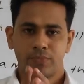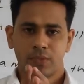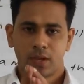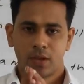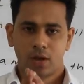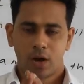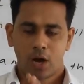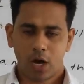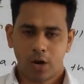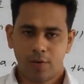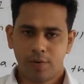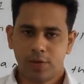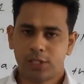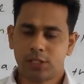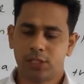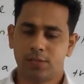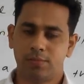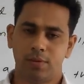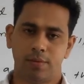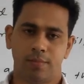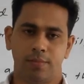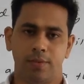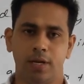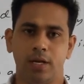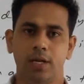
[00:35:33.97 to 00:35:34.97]
Always
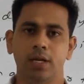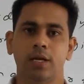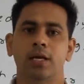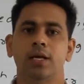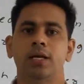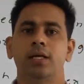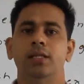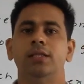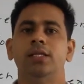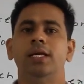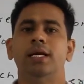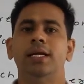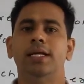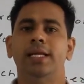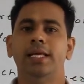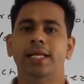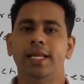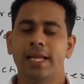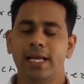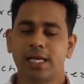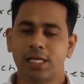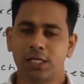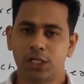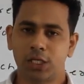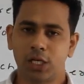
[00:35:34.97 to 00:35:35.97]
remember the
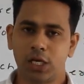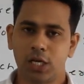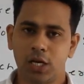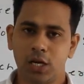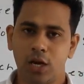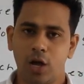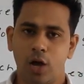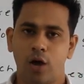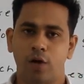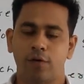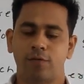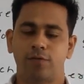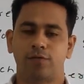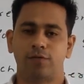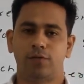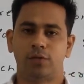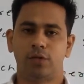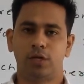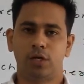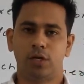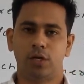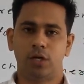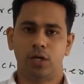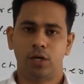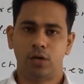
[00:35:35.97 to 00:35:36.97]
direction of
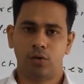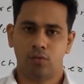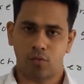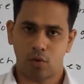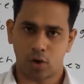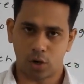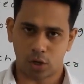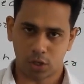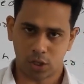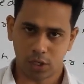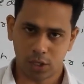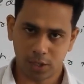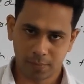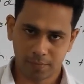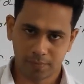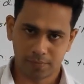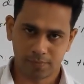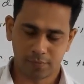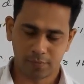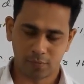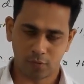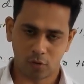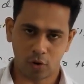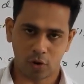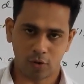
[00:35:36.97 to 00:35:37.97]
the water,
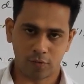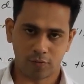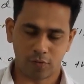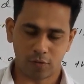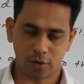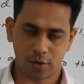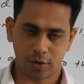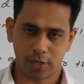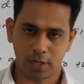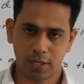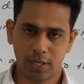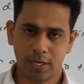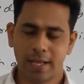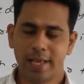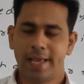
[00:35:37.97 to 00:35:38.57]
flow of water,